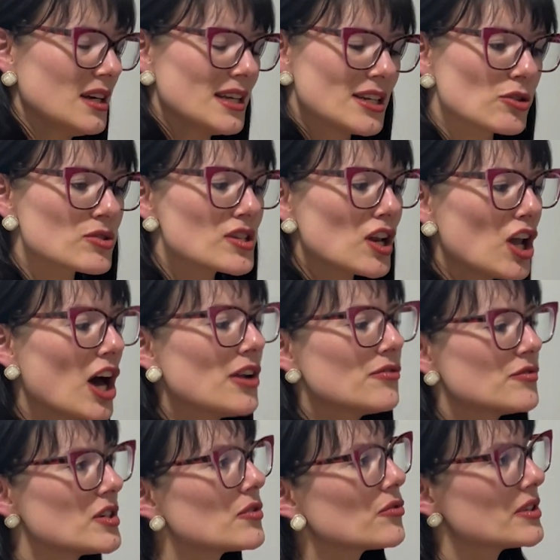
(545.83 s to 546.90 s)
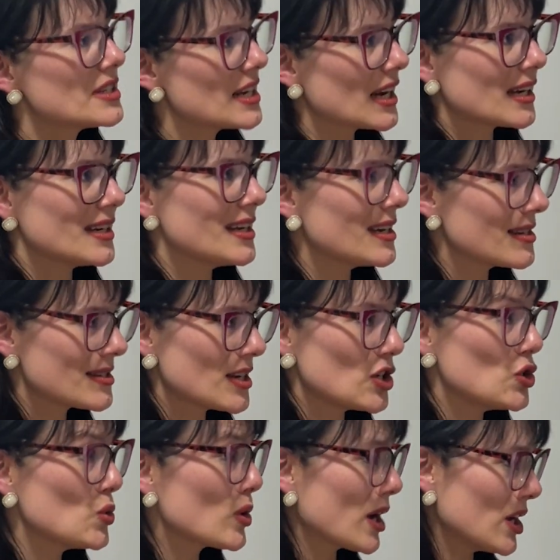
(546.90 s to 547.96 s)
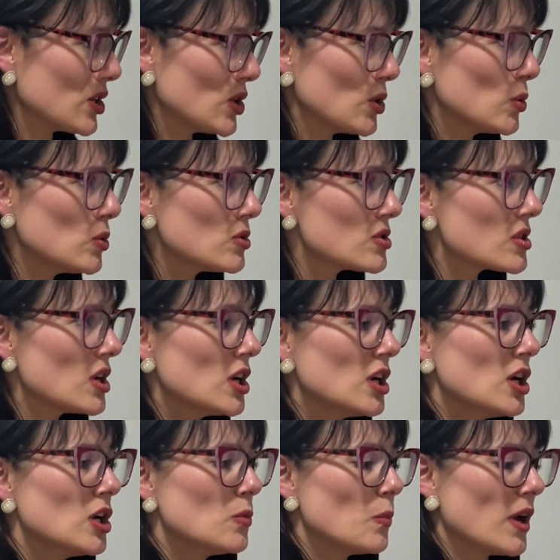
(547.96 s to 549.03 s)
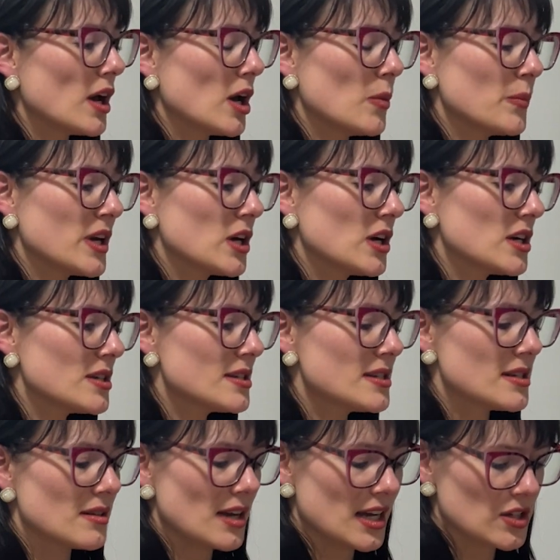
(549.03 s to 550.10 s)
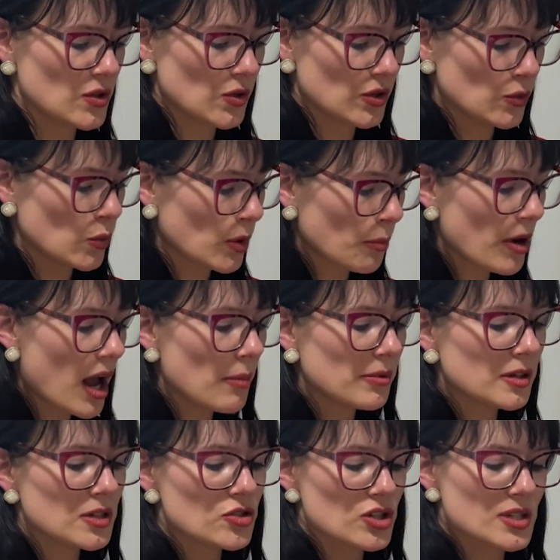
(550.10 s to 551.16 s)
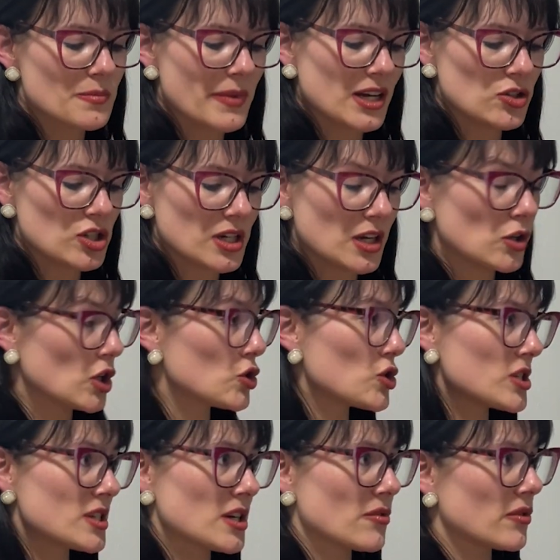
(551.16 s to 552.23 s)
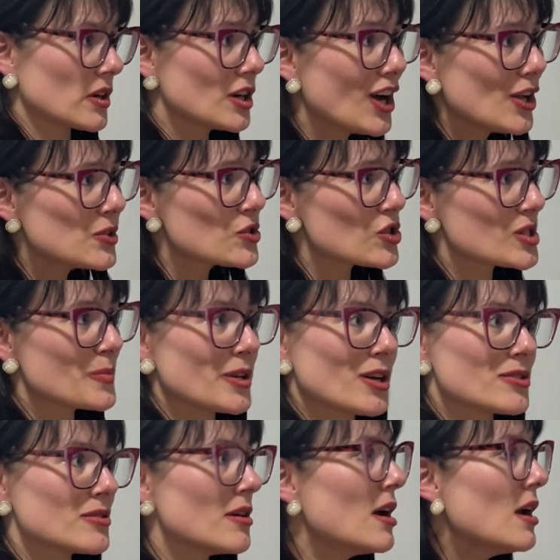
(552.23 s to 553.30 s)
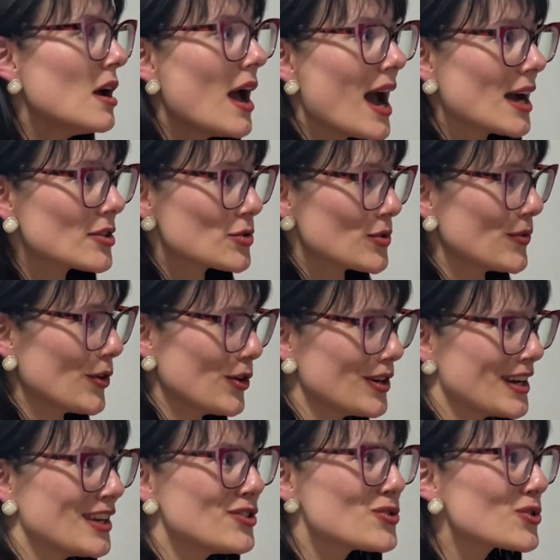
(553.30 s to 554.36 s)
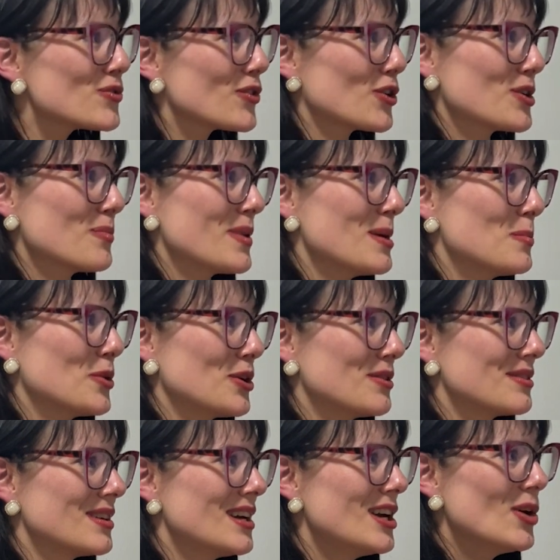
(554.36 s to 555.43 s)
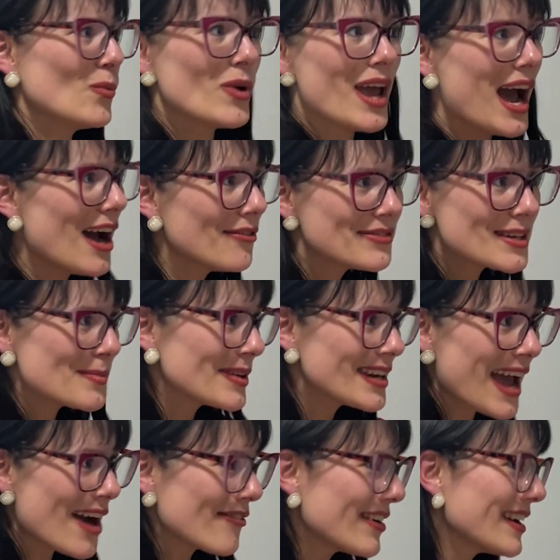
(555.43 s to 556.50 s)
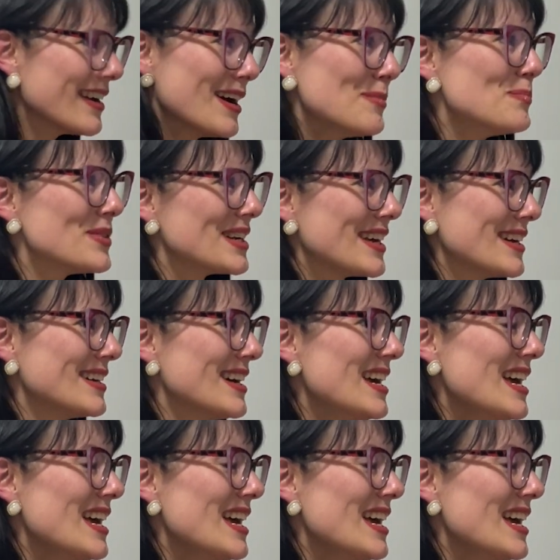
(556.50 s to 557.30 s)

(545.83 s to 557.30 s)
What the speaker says: There's a lot of different techniques that you can use. Because you were probably just mentioning not just different cultures, but also extroverted and introverted people. We have them in every company.